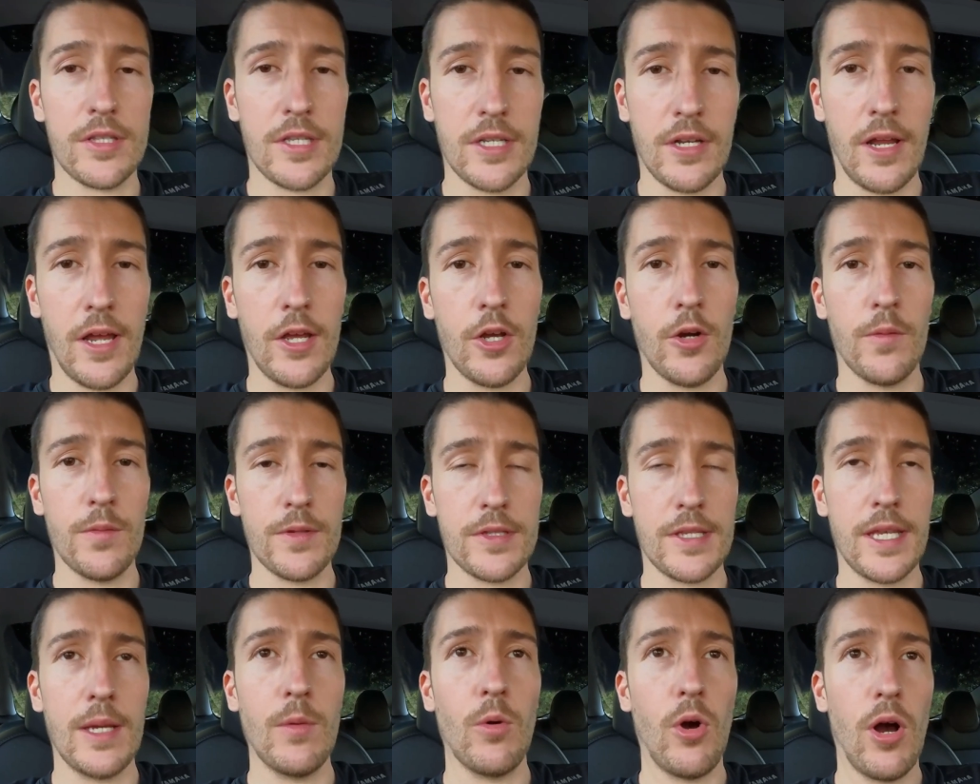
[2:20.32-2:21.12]
tonight,
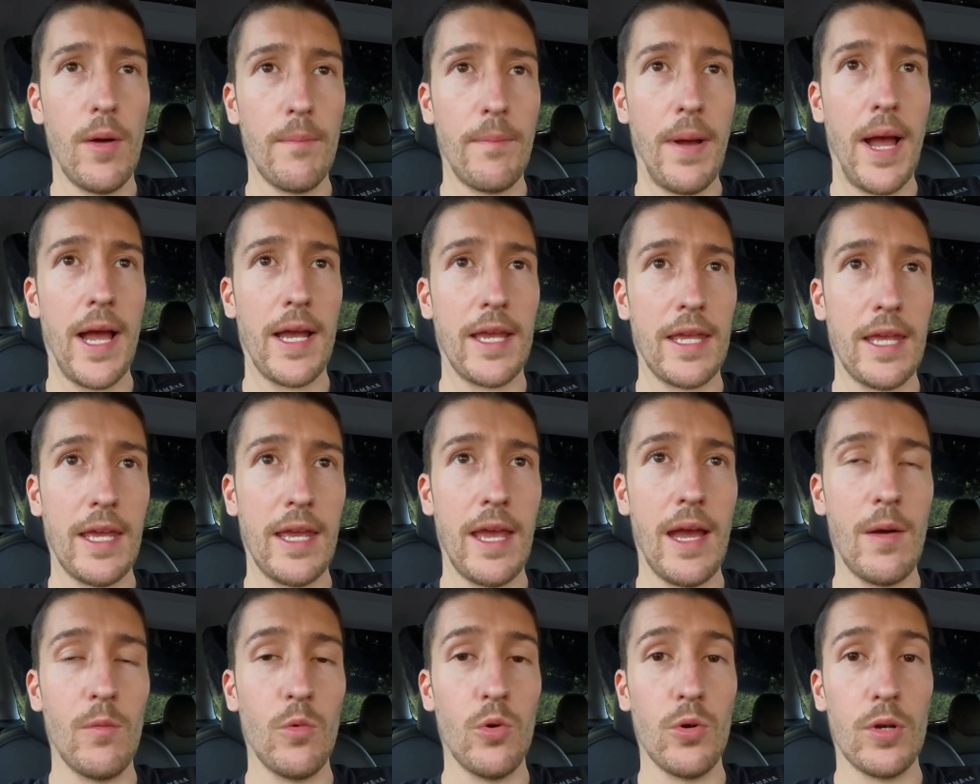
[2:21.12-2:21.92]
obviously, we'll unpack it
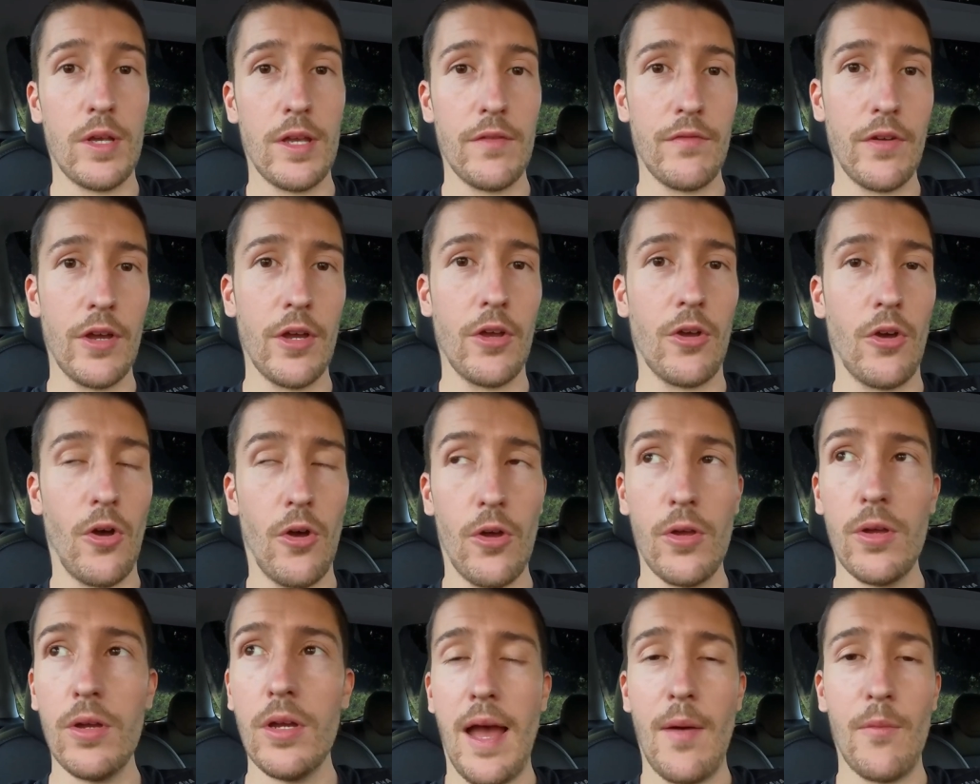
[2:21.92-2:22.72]
and we'll give it a
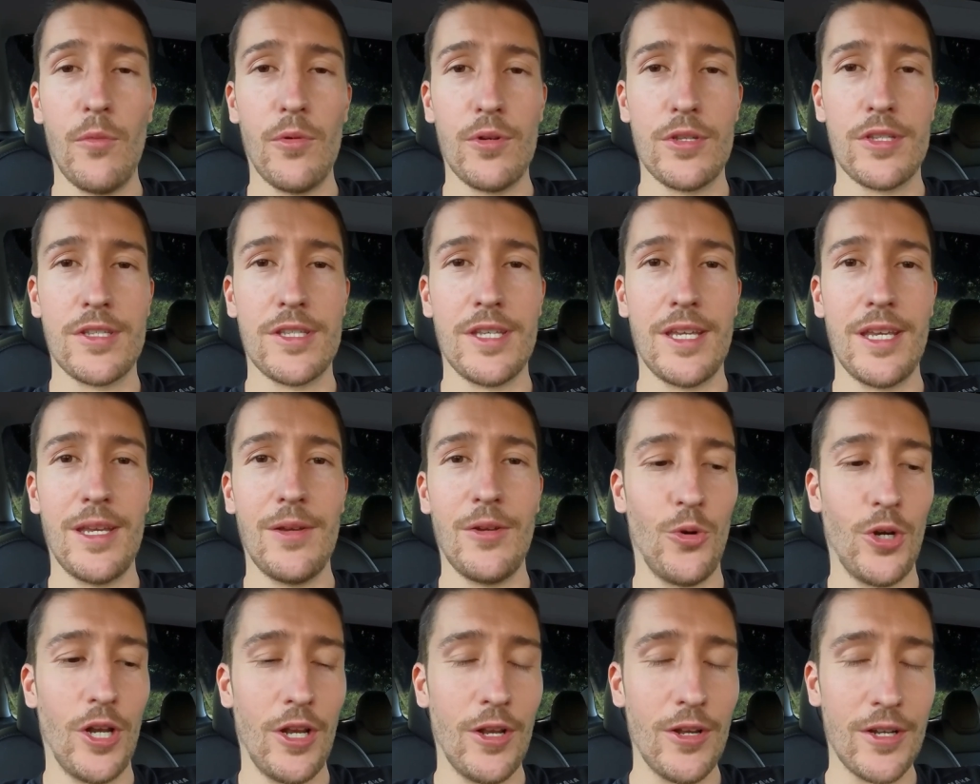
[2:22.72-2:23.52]
go and we'll see
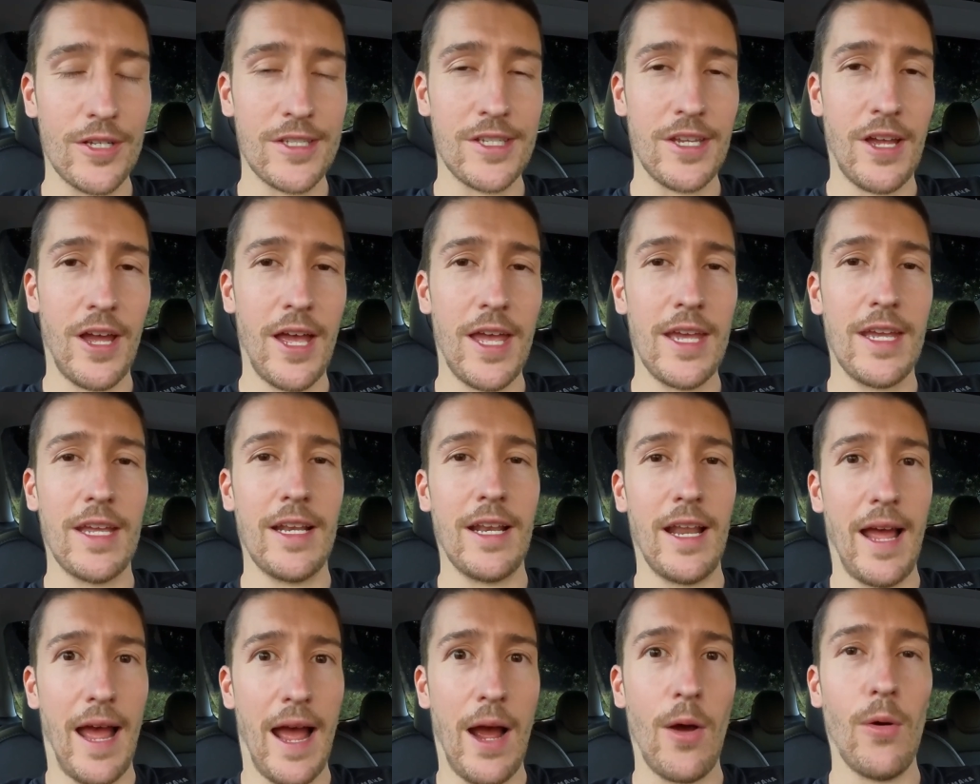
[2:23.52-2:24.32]
what it looks like and
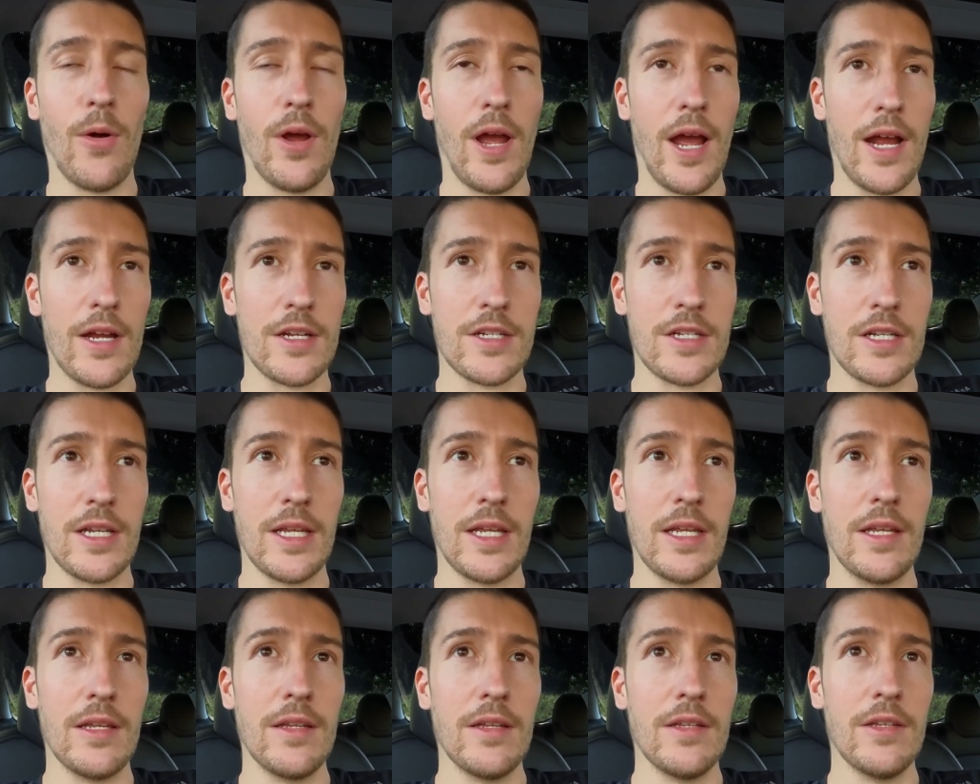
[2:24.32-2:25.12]
how
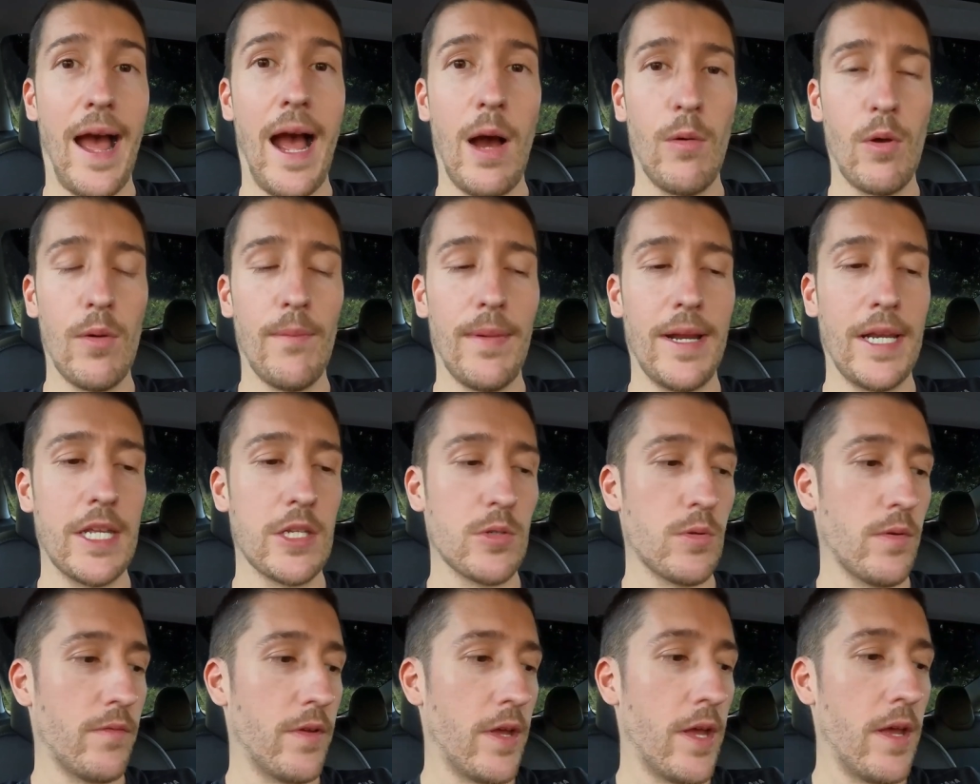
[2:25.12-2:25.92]
we manage
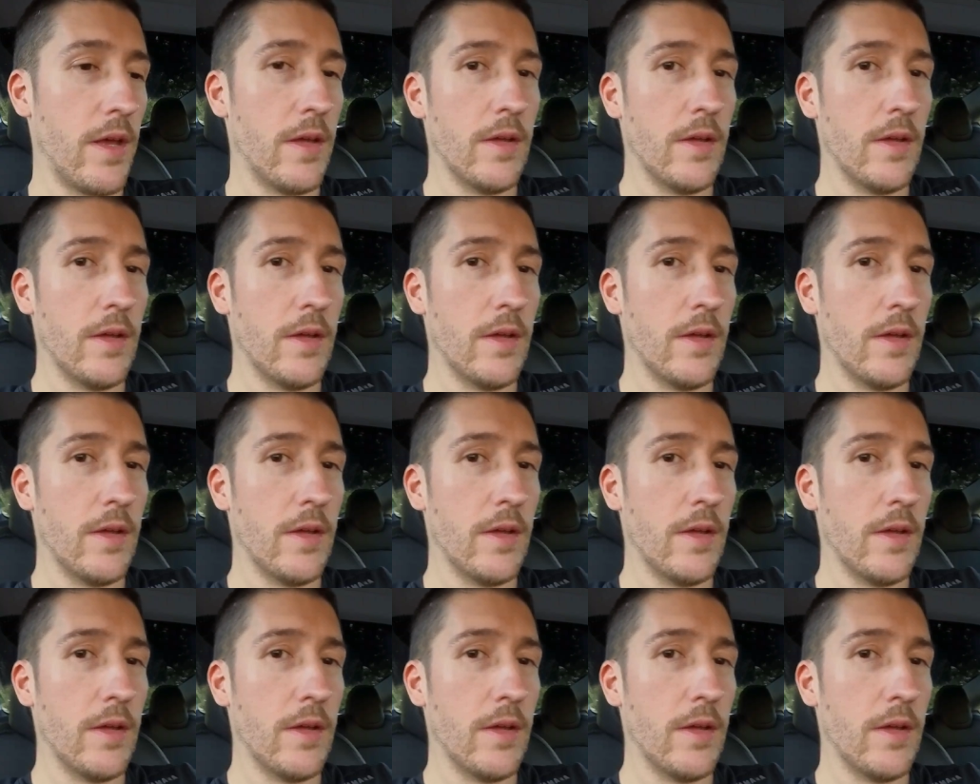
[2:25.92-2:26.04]
with it.